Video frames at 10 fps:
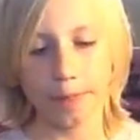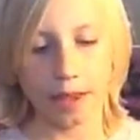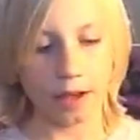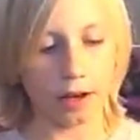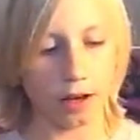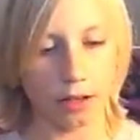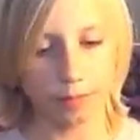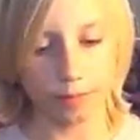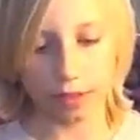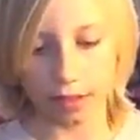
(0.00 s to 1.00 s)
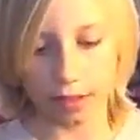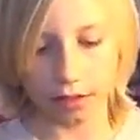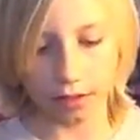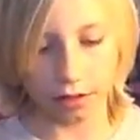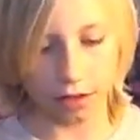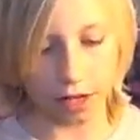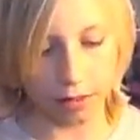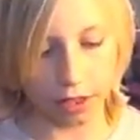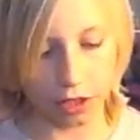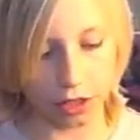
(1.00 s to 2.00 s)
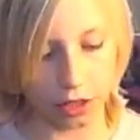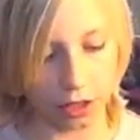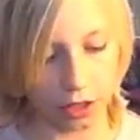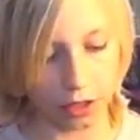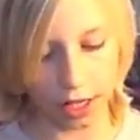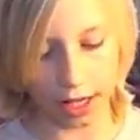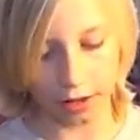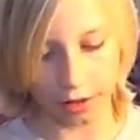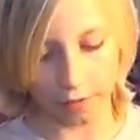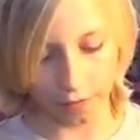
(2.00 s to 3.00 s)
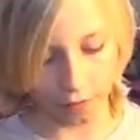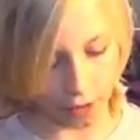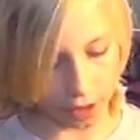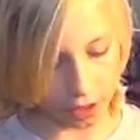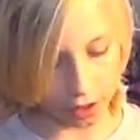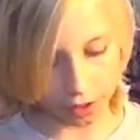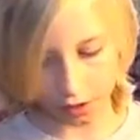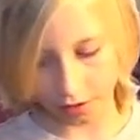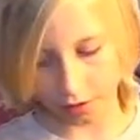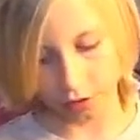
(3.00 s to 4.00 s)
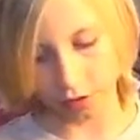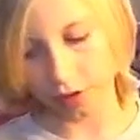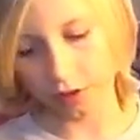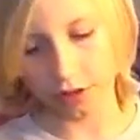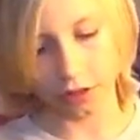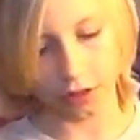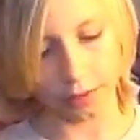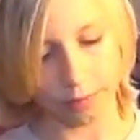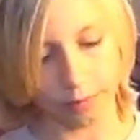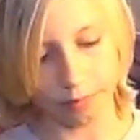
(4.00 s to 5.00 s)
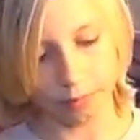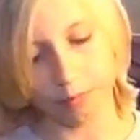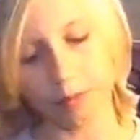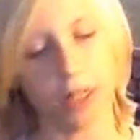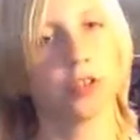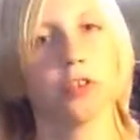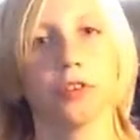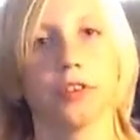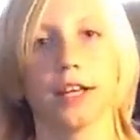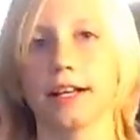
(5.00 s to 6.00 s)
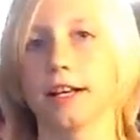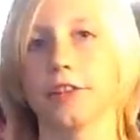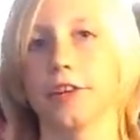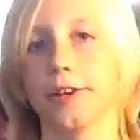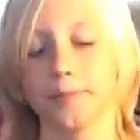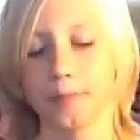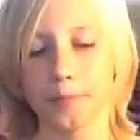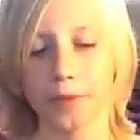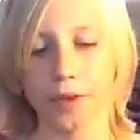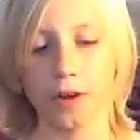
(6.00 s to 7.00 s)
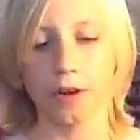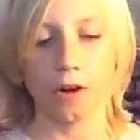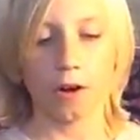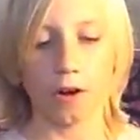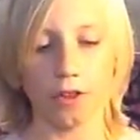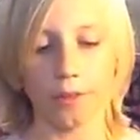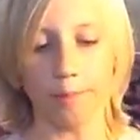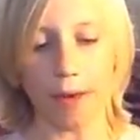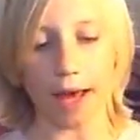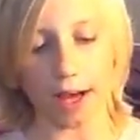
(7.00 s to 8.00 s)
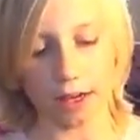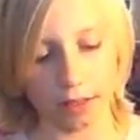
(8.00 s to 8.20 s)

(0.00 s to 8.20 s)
So there's not much to look at on the front. There's just some pictures and that kind of thing. On the back,